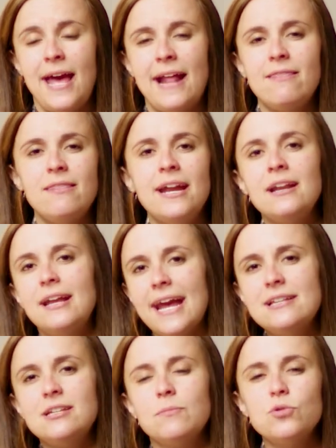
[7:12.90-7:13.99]
and then
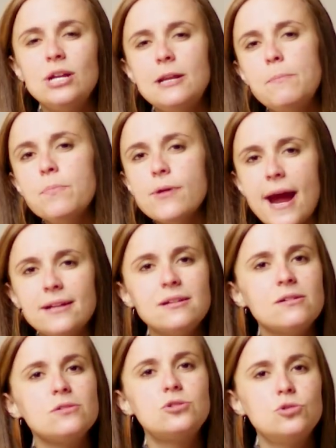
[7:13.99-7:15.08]
get some really
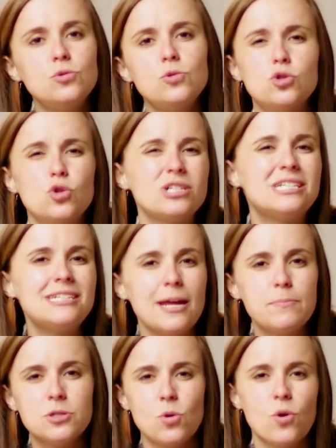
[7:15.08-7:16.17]
practical tools or
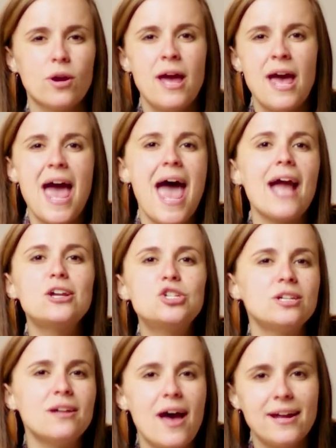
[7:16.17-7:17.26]
steps or
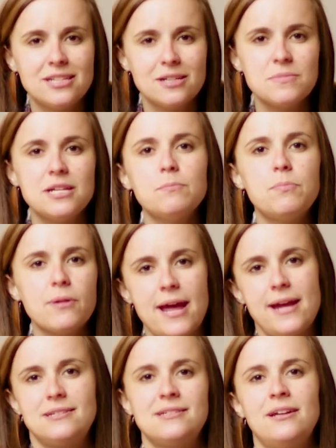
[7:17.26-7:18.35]
action items in
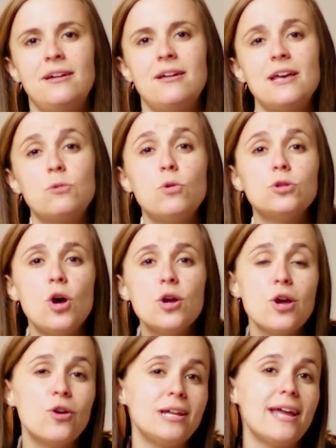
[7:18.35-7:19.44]
place that will not
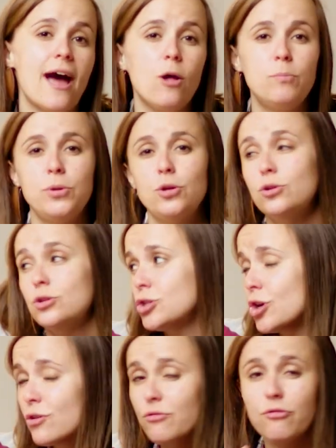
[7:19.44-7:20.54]
only help you
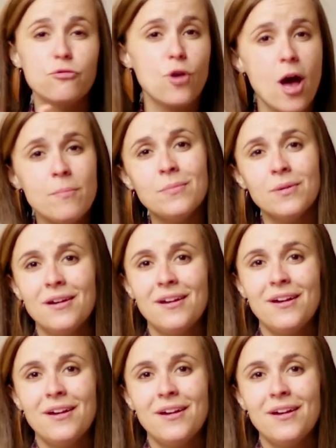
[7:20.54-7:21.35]
turn from,